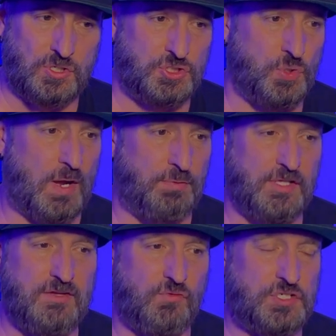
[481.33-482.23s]
Do I
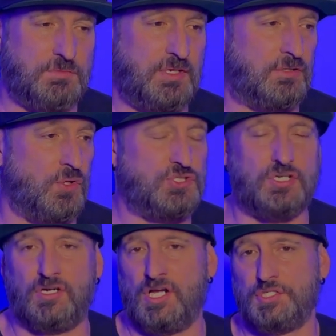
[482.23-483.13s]
believe we should be closing our
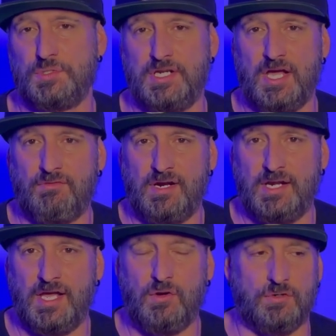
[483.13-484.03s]
country down right
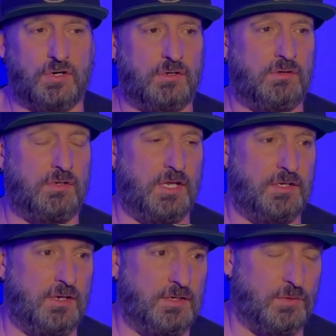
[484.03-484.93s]
now
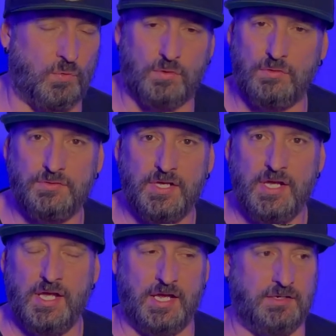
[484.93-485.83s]
in the world
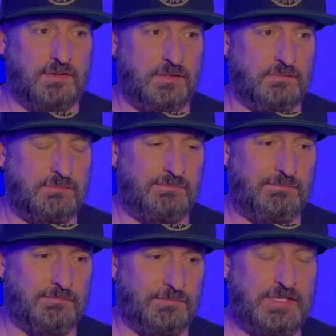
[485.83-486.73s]
and
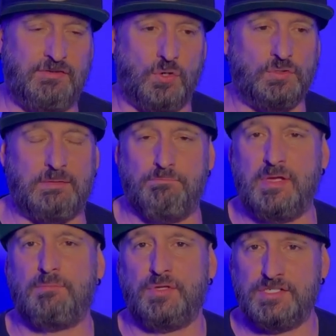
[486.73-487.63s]
leaving only
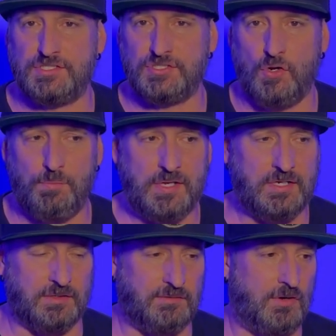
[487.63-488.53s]
big places open
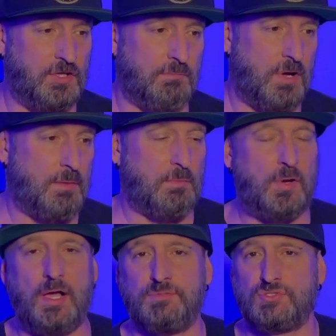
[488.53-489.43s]
and all the mom and
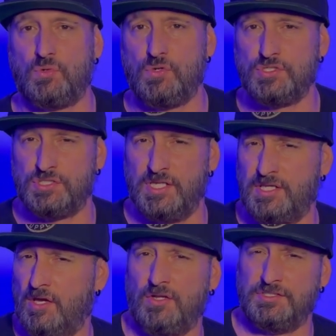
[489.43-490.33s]
pop stores that they
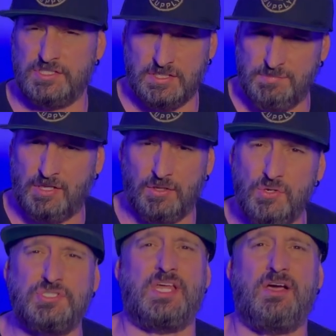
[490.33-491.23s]
all just need to be
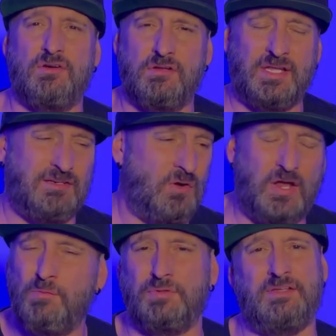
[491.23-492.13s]
closed down and all that? No, I
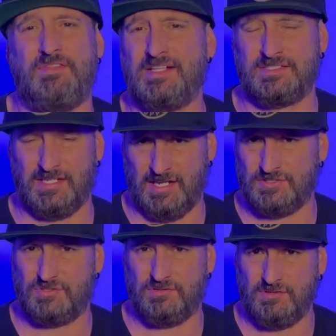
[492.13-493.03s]
don't believe that's the answer.